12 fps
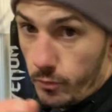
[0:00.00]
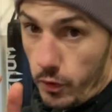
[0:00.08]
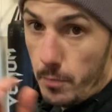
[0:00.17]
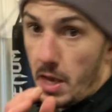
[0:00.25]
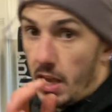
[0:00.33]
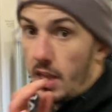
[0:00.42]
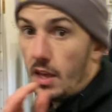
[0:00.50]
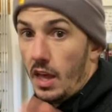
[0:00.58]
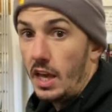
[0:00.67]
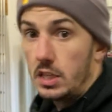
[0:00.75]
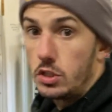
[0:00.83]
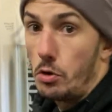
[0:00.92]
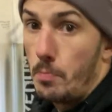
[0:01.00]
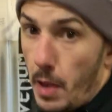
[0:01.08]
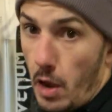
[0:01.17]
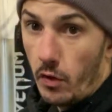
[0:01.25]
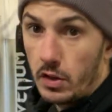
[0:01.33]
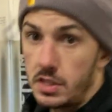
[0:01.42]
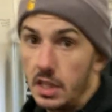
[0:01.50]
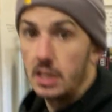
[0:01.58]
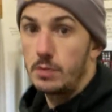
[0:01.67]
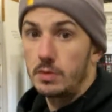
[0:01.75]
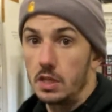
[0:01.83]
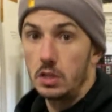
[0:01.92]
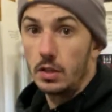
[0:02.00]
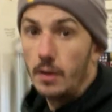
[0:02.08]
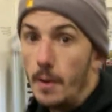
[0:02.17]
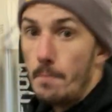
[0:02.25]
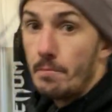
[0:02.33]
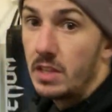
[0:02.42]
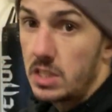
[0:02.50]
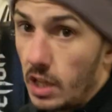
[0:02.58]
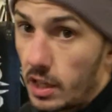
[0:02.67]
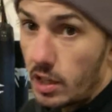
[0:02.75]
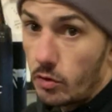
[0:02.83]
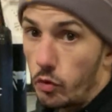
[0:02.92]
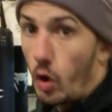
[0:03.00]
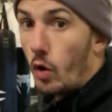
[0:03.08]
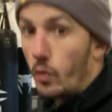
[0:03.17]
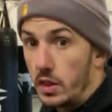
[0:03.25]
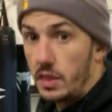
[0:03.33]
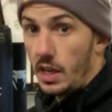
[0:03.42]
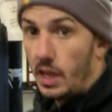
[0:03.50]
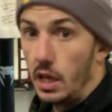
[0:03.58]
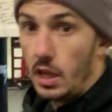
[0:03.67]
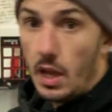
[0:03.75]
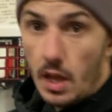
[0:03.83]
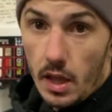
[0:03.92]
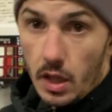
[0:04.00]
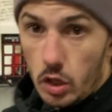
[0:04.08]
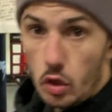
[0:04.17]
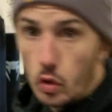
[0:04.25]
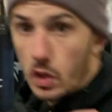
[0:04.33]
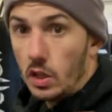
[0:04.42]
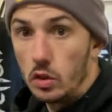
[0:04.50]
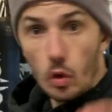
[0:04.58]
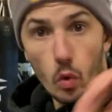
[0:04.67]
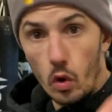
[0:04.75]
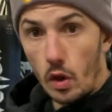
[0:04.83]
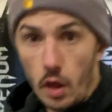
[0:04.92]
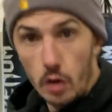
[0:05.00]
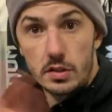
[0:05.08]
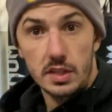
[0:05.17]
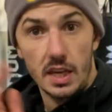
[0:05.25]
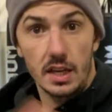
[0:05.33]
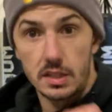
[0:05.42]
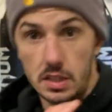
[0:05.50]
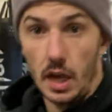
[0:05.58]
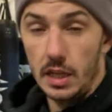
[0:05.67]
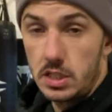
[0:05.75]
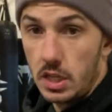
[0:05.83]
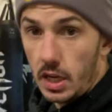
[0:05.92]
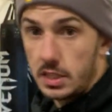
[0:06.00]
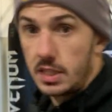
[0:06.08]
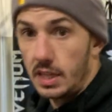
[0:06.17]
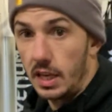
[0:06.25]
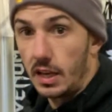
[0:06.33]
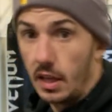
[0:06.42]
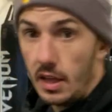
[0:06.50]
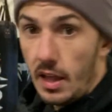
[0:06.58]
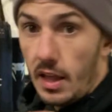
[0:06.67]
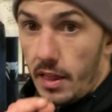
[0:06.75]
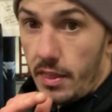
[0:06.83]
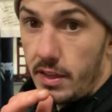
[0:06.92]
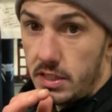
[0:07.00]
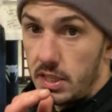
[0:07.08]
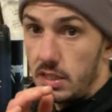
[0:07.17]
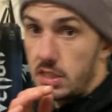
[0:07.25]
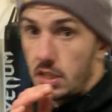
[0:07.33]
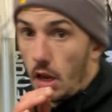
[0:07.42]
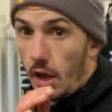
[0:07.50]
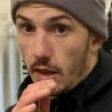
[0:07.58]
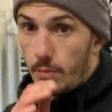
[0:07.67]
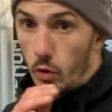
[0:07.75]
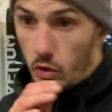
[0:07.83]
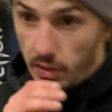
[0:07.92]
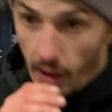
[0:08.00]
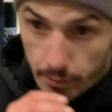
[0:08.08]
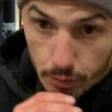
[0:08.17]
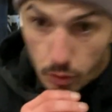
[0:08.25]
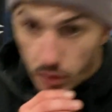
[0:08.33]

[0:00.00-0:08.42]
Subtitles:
for me, is superior to this position. There's nothing wrong with here. You can do all of those things. I just think this is slightly more adaptable,